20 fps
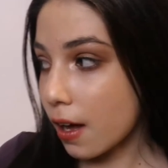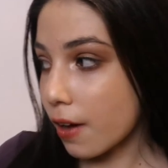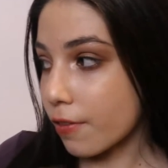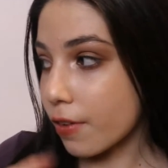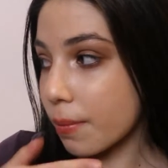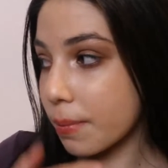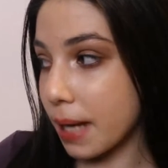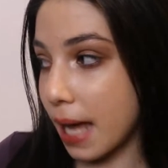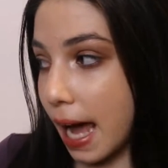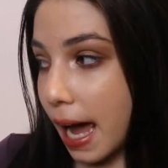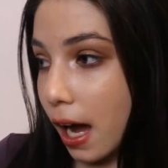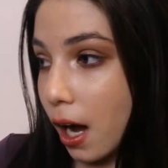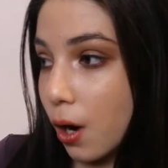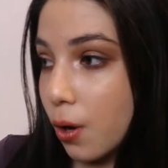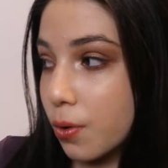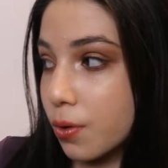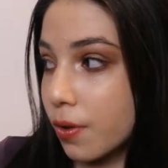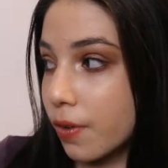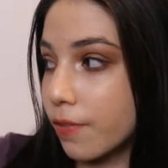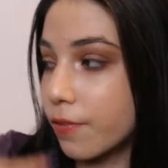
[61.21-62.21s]
from
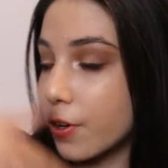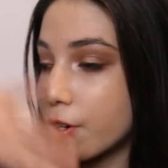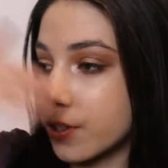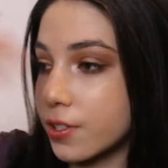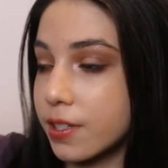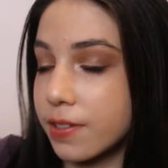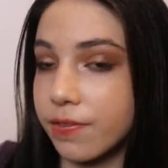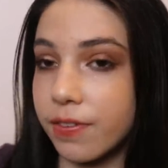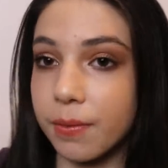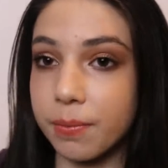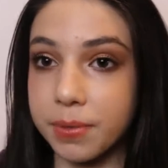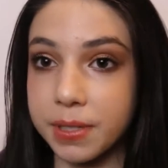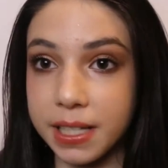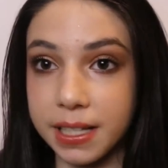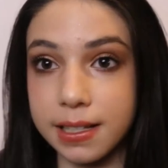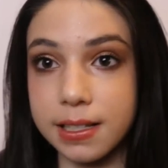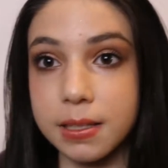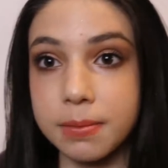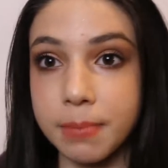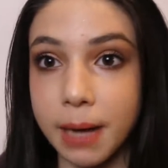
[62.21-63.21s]
now, from
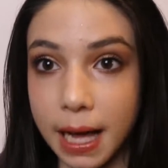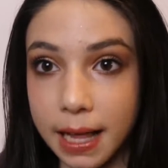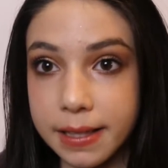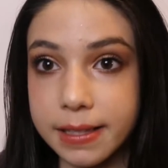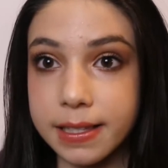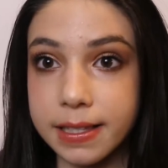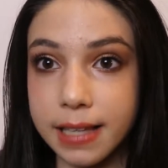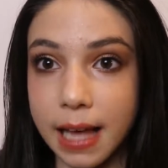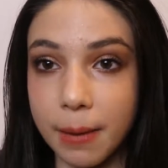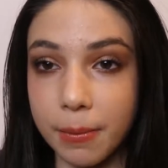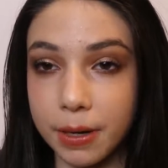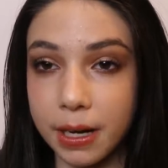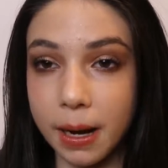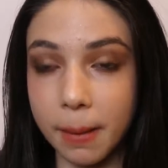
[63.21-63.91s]
6 months I would